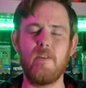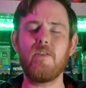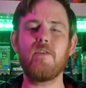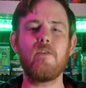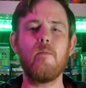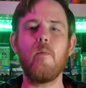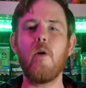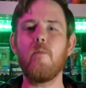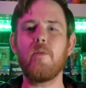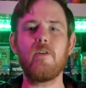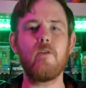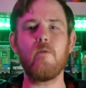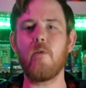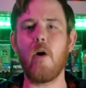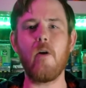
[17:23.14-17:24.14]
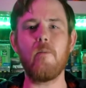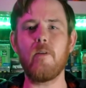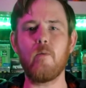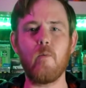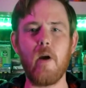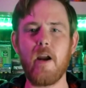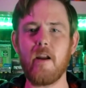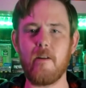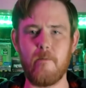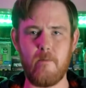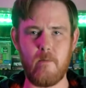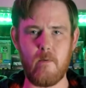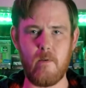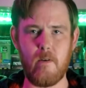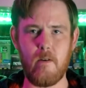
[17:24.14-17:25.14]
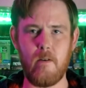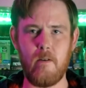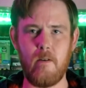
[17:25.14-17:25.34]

This is the moment you've all been waiting for.